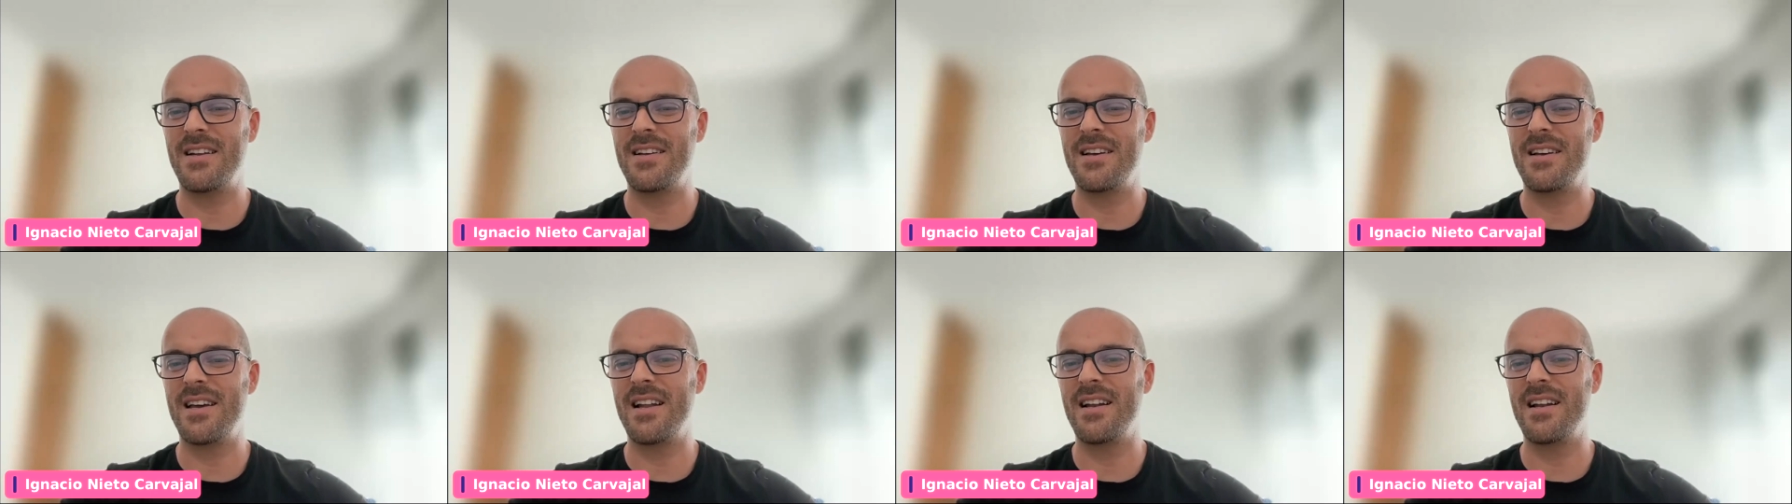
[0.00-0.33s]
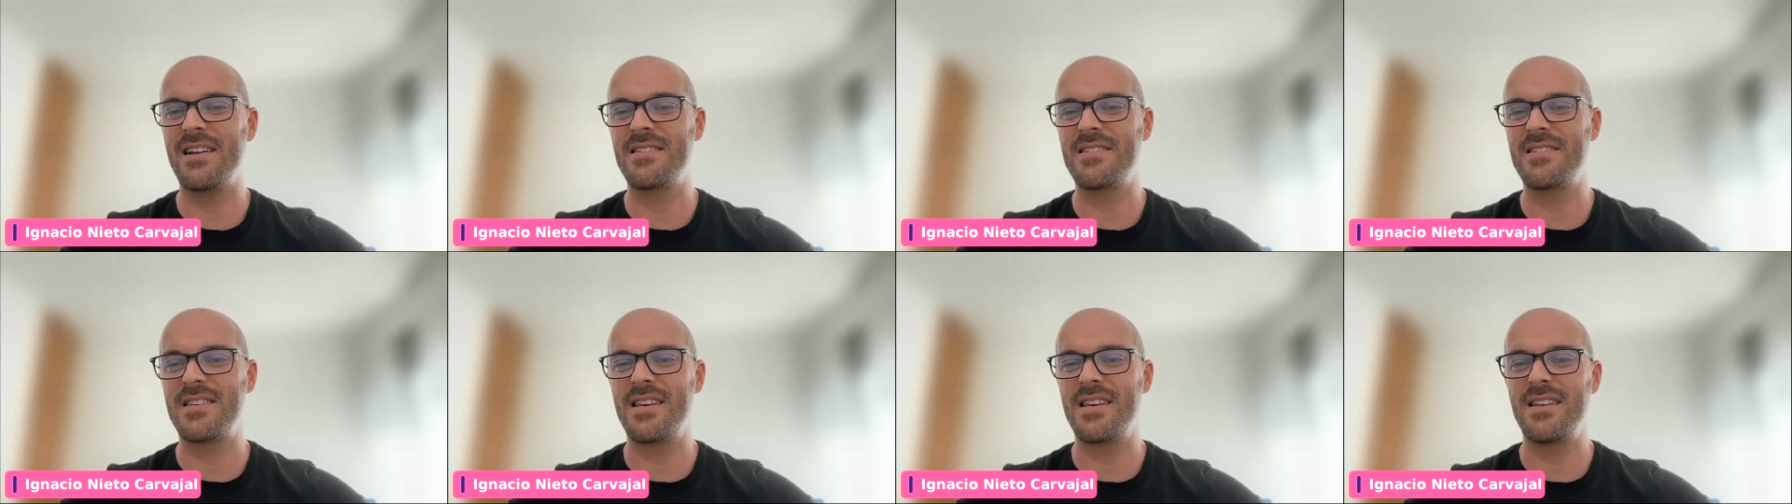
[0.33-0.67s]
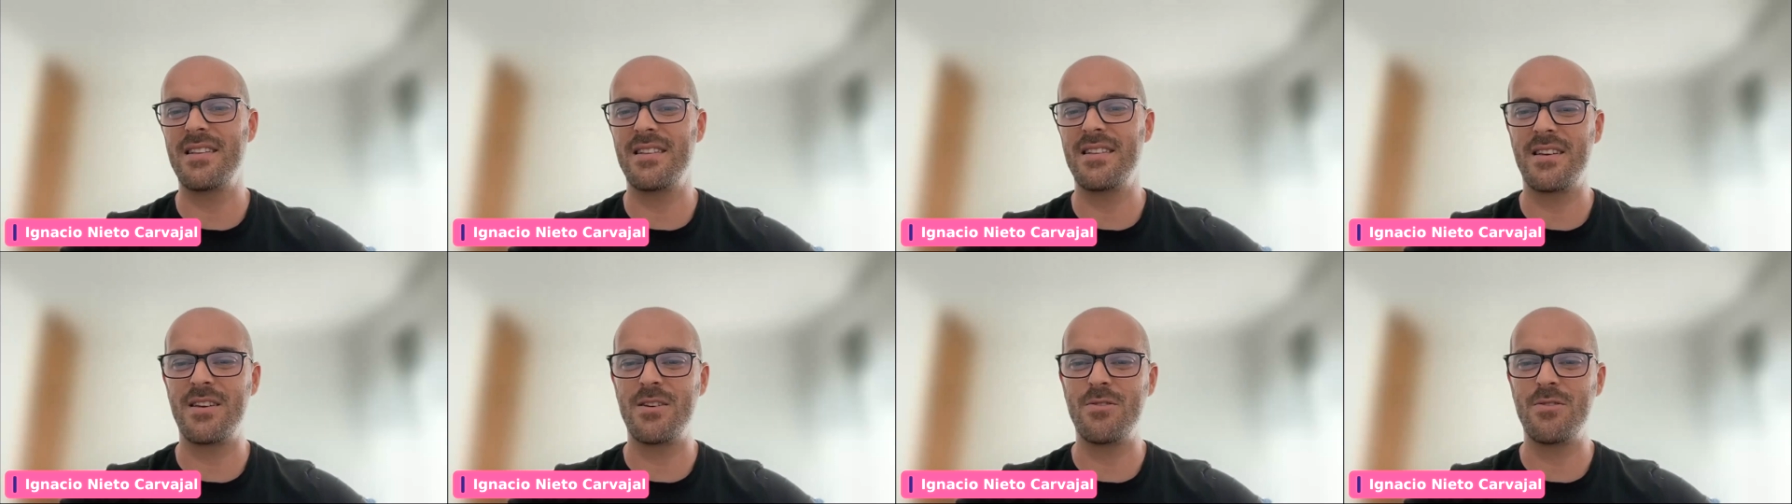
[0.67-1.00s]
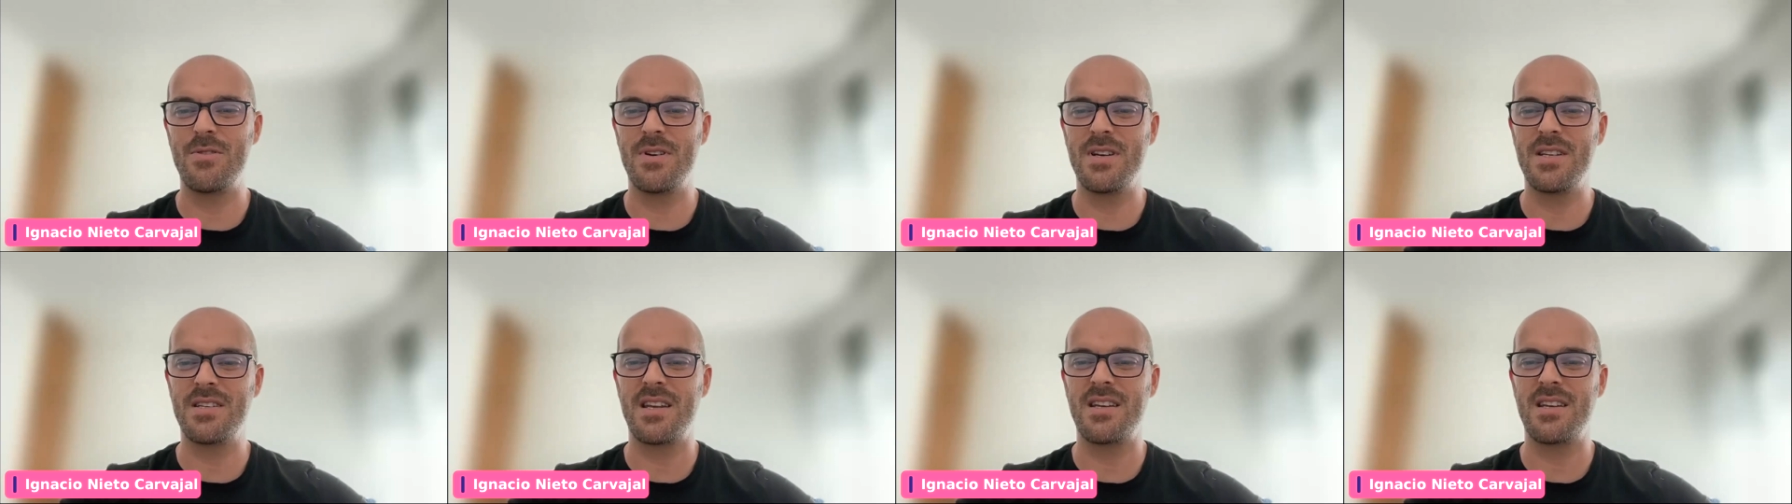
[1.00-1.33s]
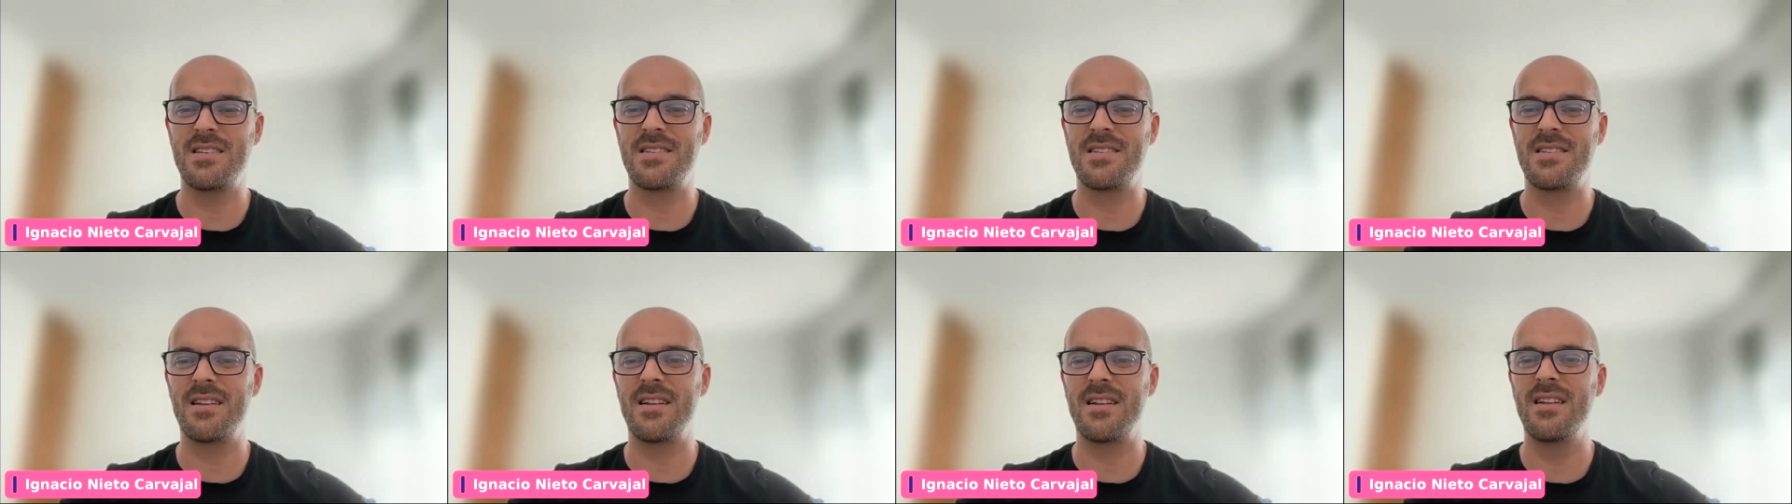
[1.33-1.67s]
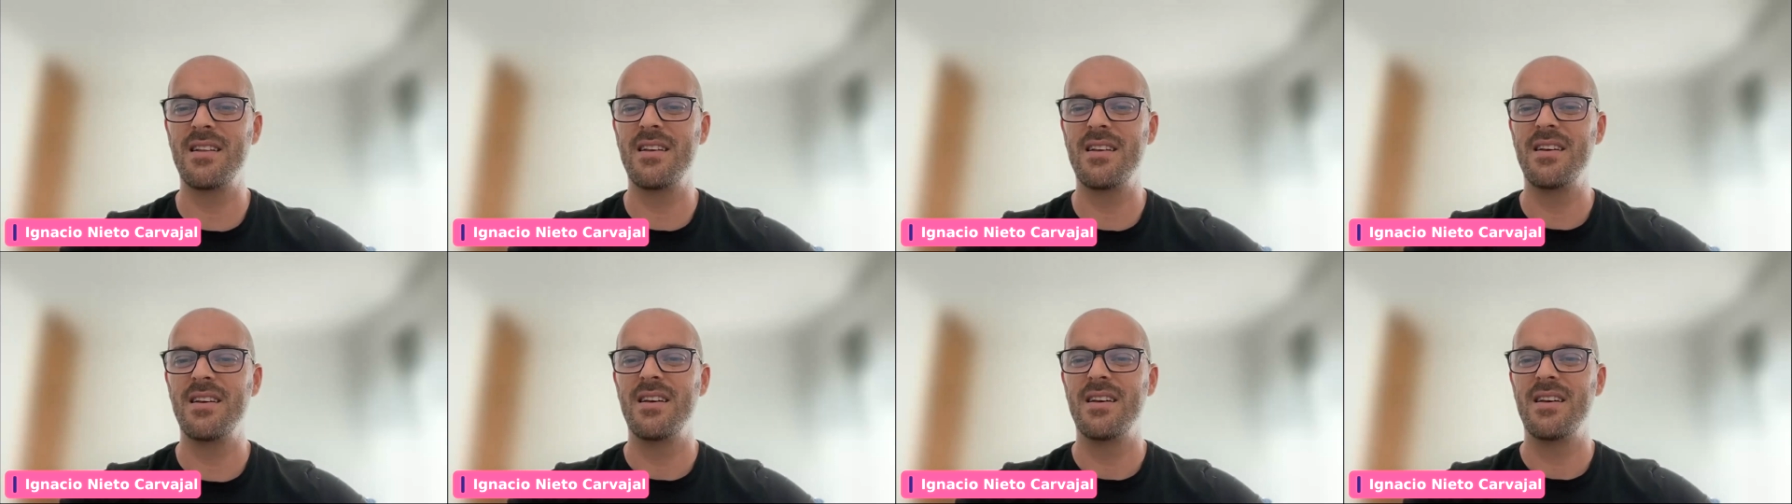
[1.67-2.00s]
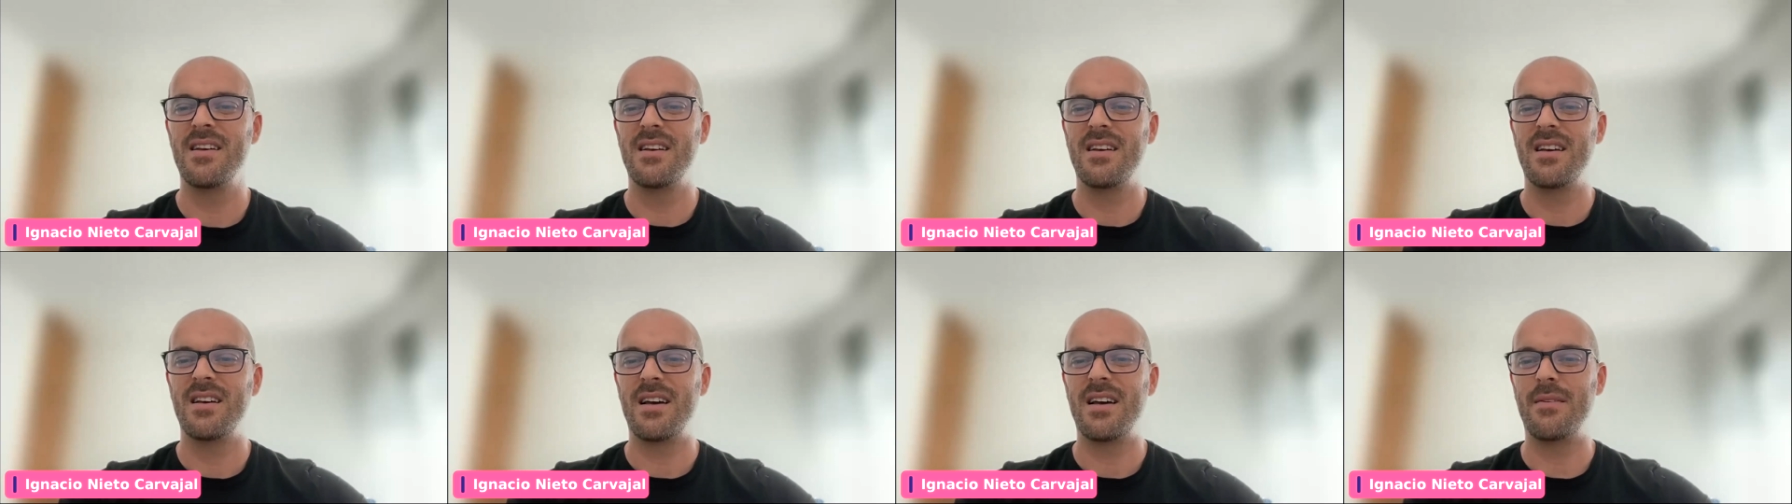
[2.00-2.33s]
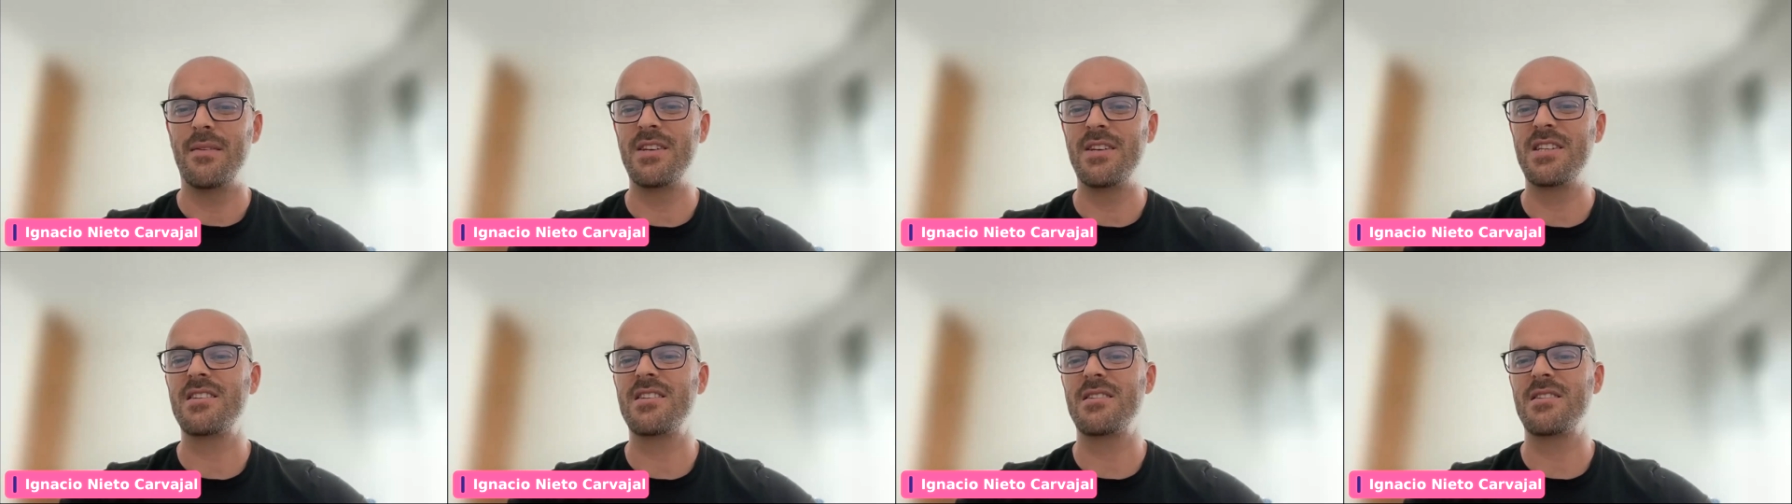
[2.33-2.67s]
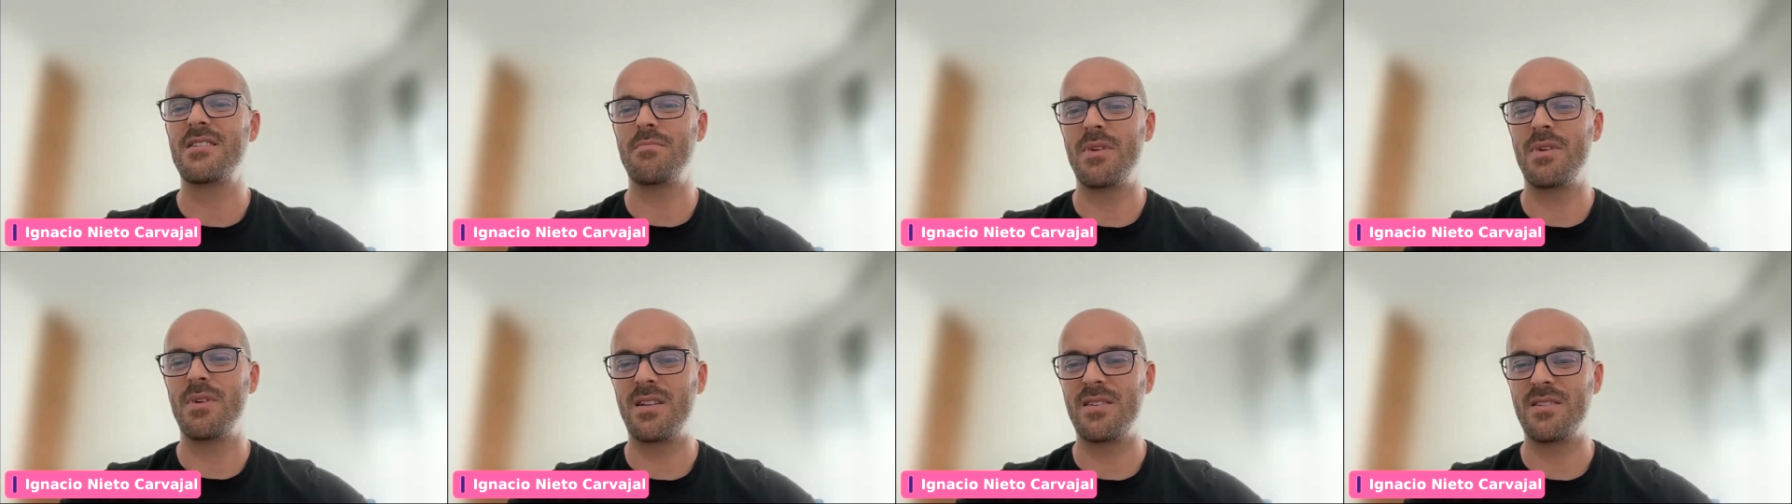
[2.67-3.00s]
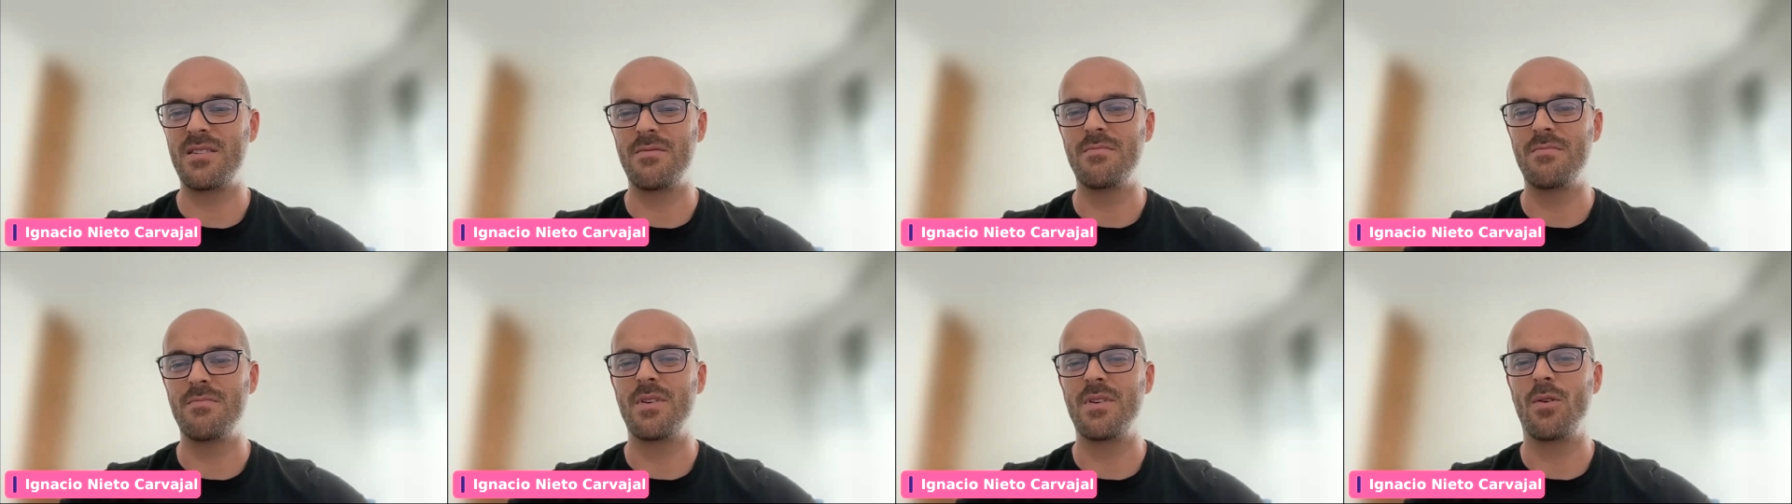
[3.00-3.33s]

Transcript: LLC in the US and still a business in Belgium.